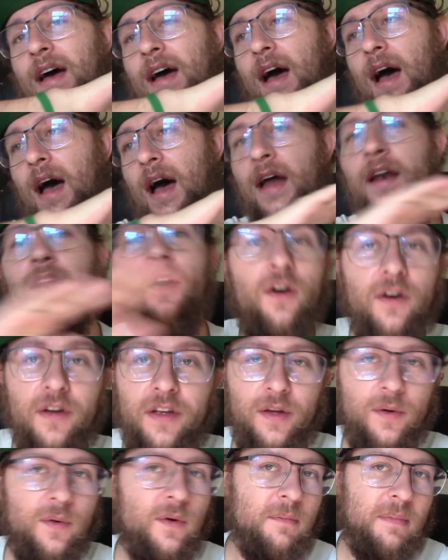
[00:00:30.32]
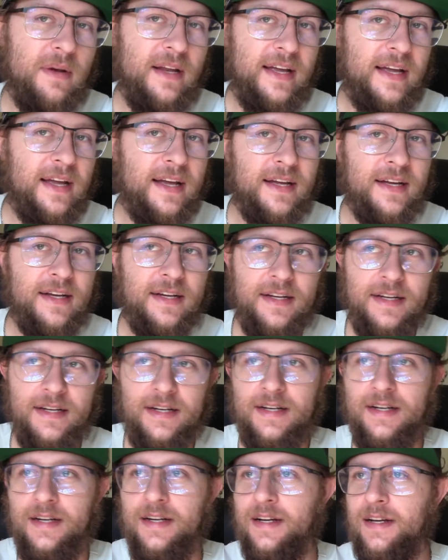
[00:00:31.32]
unarguably,
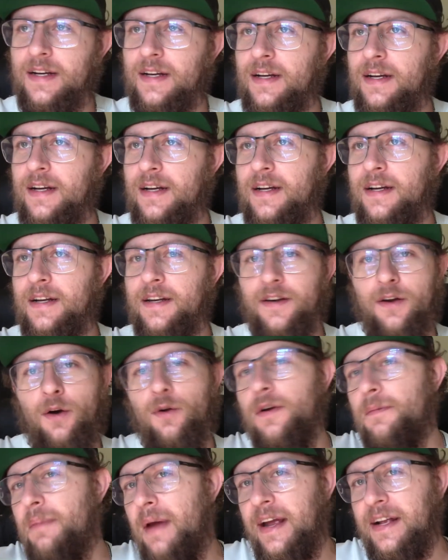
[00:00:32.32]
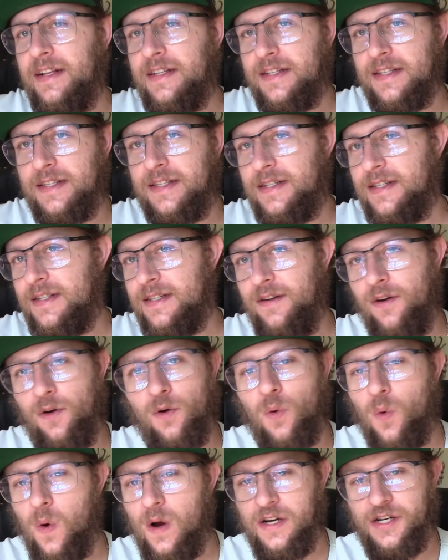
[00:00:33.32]
no debates, no
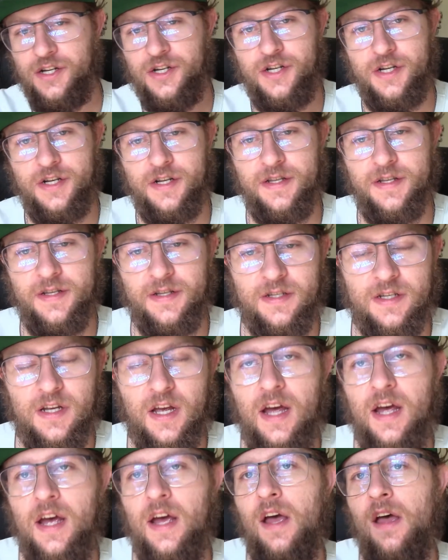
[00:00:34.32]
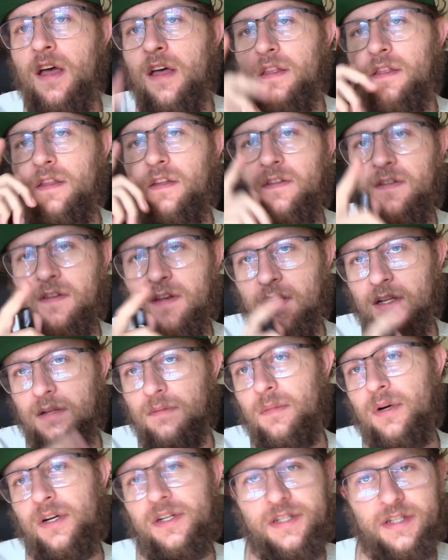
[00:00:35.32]
questions, the single
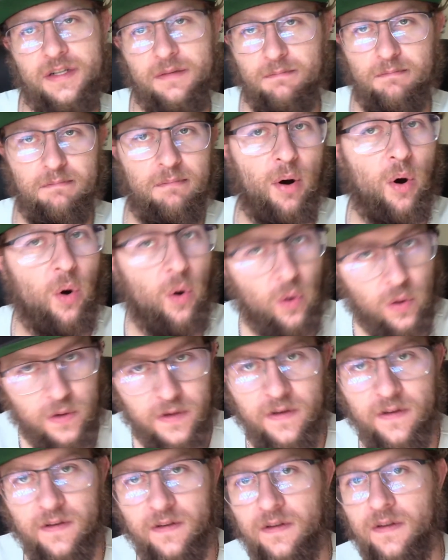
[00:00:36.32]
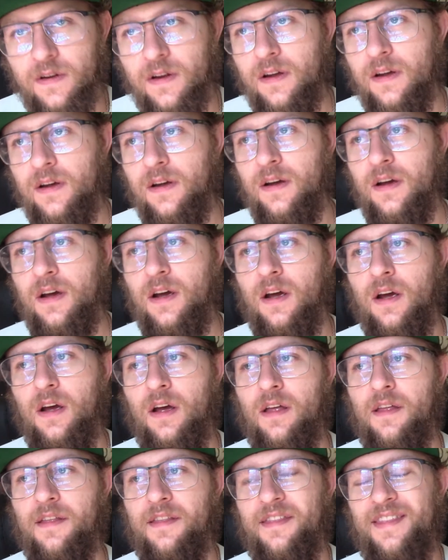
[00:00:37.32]
most important
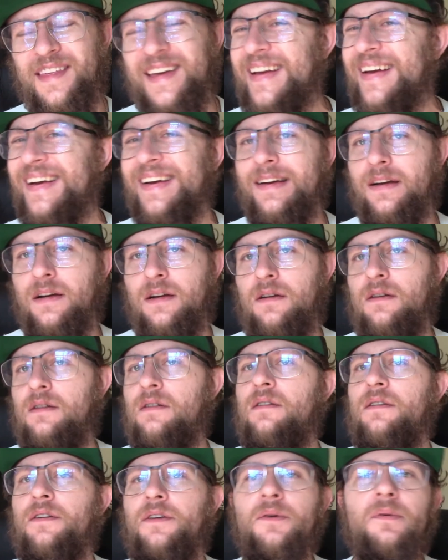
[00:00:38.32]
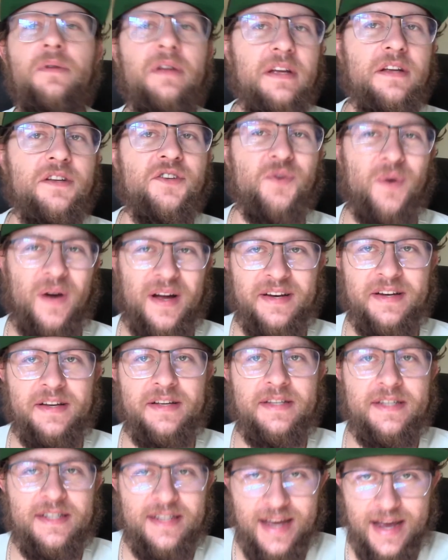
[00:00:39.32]
thing you need to
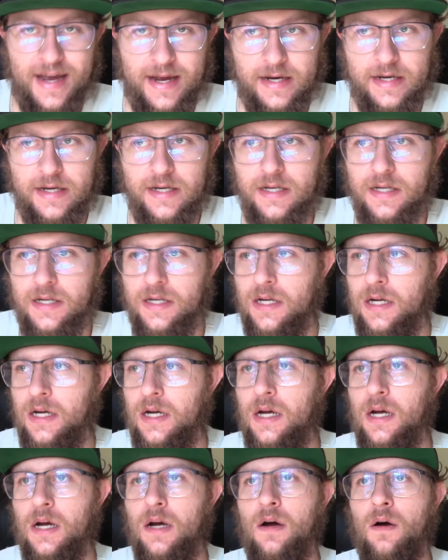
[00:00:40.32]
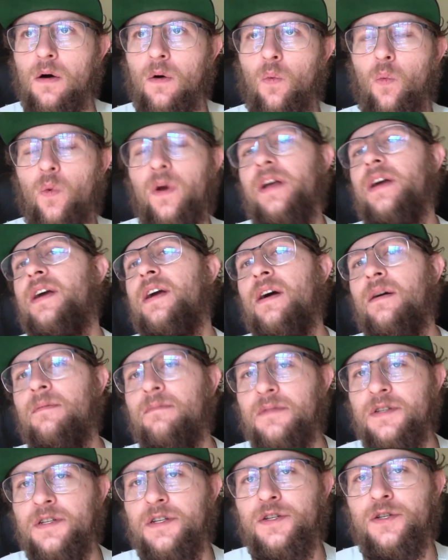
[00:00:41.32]
understand when it
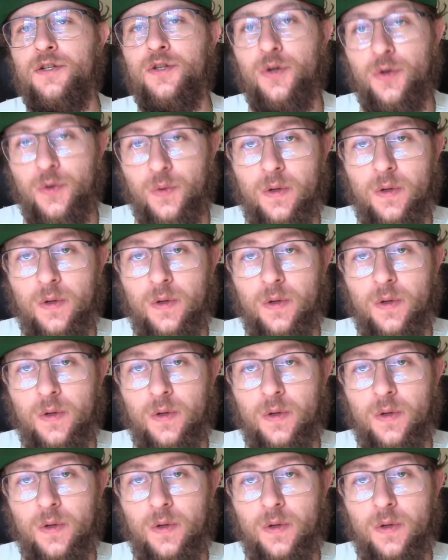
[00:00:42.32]
comes to